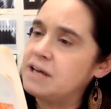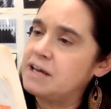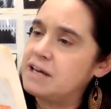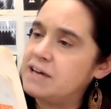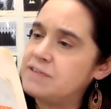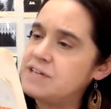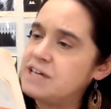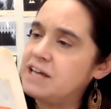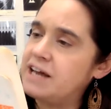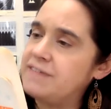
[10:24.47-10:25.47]
And now
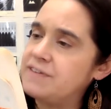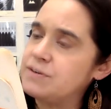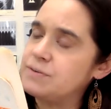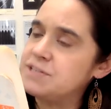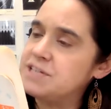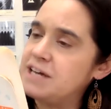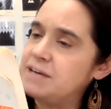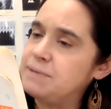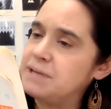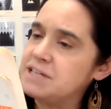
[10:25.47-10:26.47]
Ted Lavender was
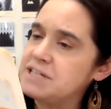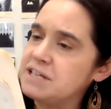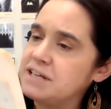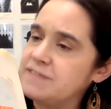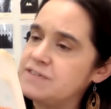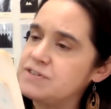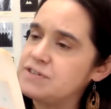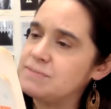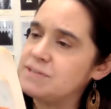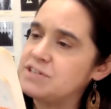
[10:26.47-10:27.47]
dead because he loved her
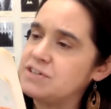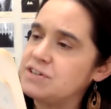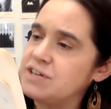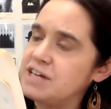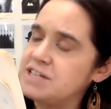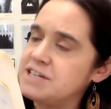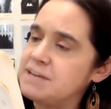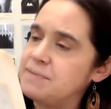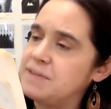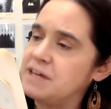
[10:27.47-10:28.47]
so much and could not
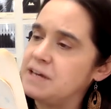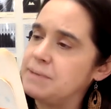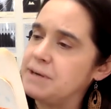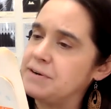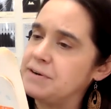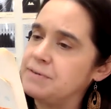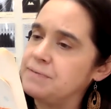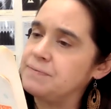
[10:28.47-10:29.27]
stop thinking about her.